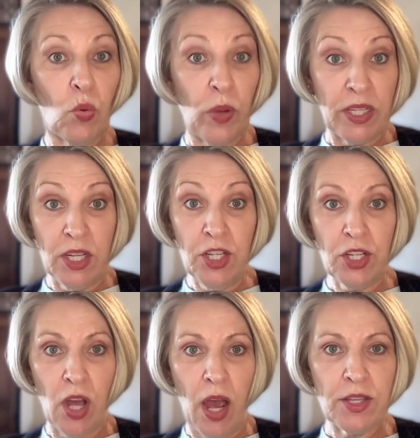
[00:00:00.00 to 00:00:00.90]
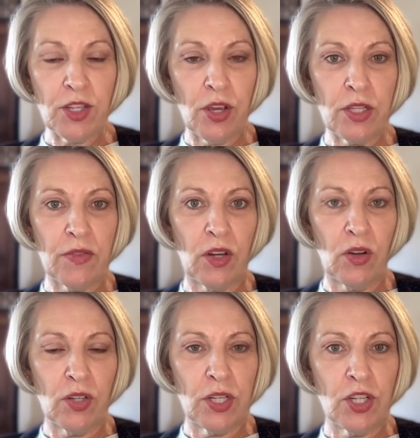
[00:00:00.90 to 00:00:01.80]
we digitize those if they're
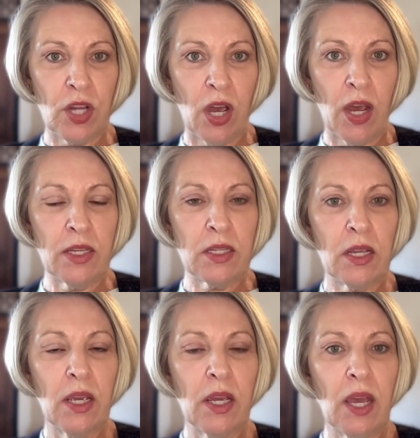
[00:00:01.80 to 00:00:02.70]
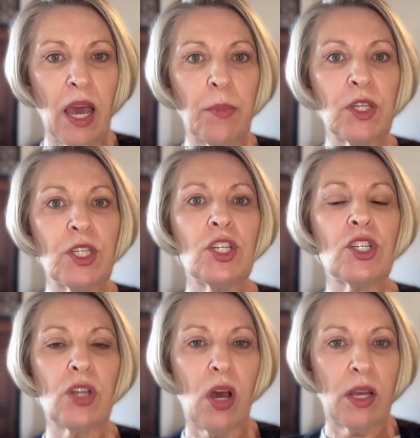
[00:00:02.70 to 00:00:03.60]
not digitized, and we
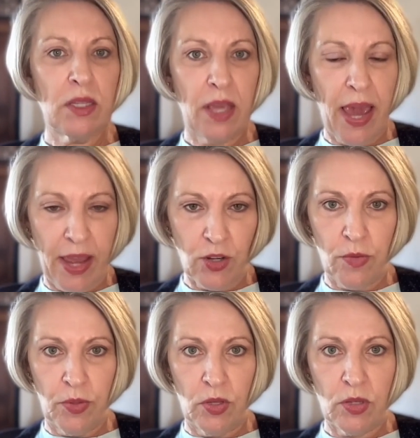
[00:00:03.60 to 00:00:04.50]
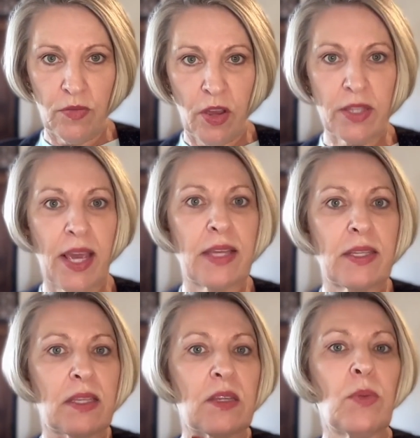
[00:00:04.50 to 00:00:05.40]
digitize the attributes of those
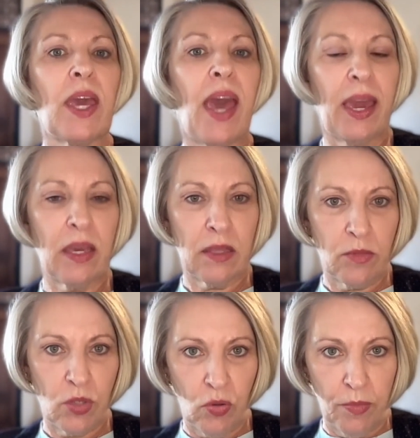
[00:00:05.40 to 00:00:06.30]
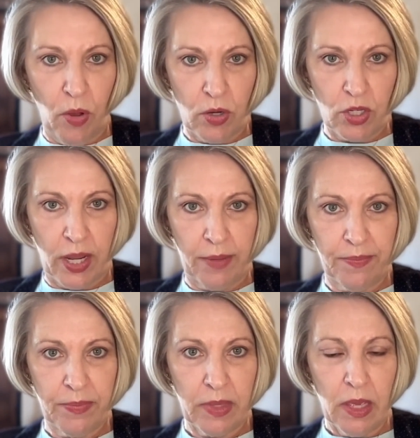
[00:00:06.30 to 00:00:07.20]
assets, and we anchor them to a
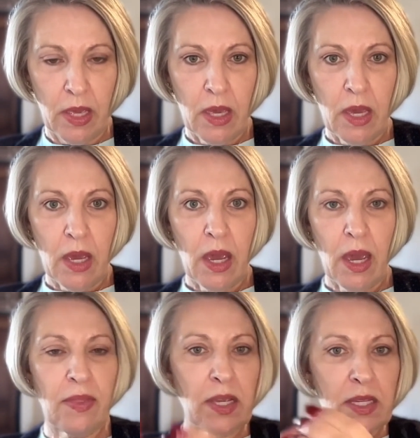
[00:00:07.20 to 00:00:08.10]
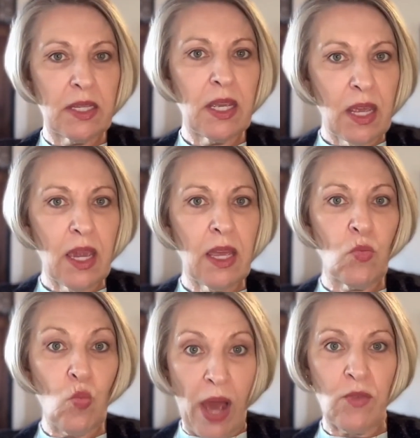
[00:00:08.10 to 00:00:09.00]
blockchain. And they sit
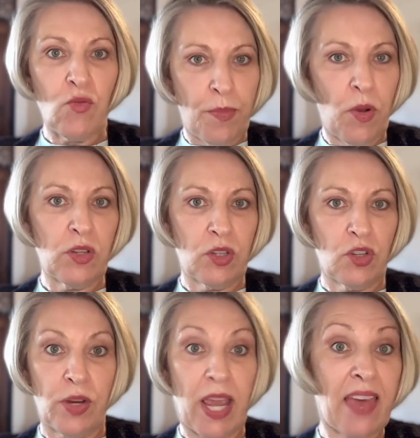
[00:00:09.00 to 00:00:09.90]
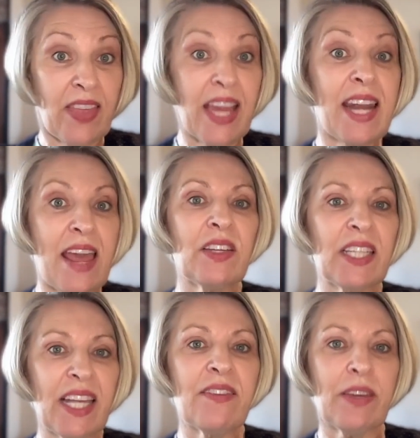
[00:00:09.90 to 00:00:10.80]
in one repository and they never
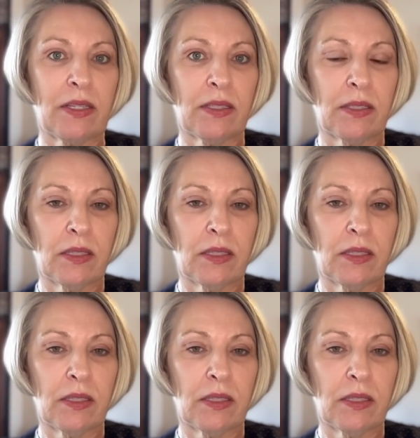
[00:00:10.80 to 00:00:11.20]
leave it.